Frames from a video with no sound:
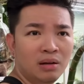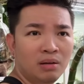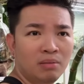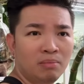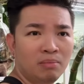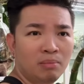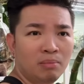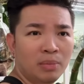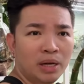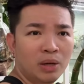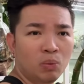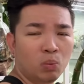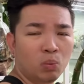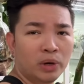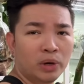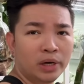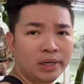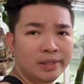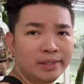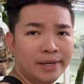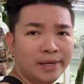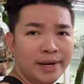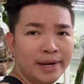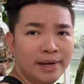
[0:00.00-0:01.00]
my work
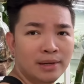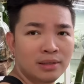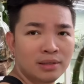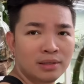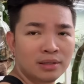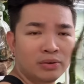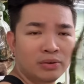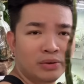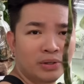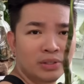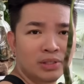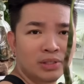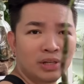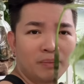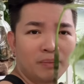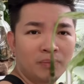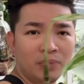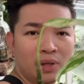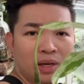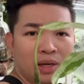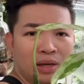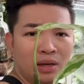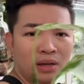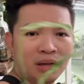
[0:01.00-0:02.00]
desk or
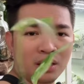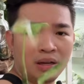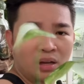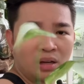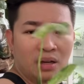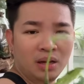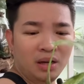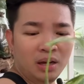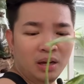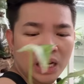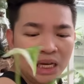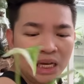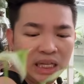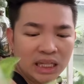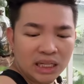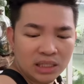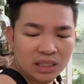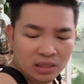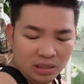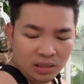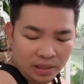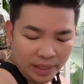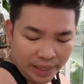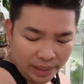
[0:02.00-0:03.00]
something. It
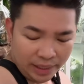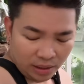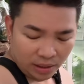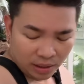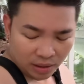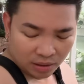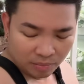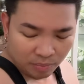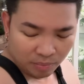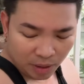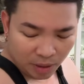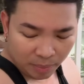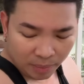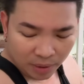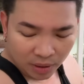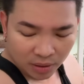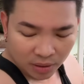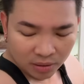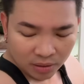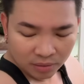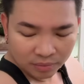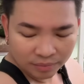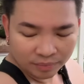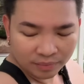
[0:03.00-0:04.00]
doesn't like it. Maybe
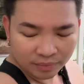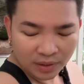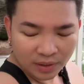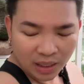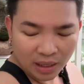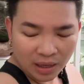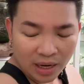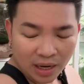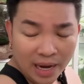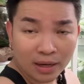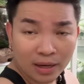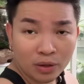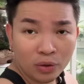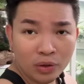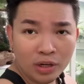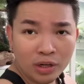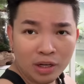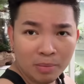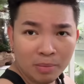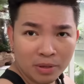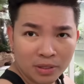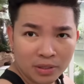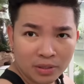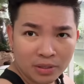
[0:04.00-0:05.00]

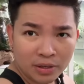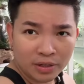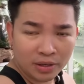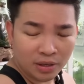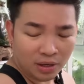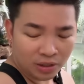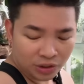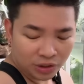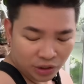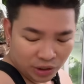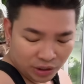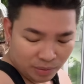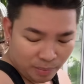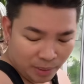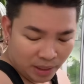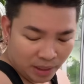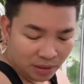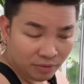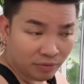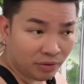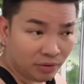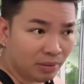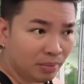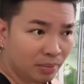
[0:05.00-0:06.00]
aglonemas are not just meant
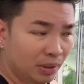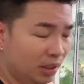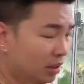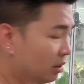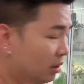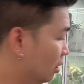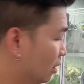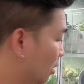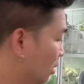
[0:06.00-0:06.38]
for me.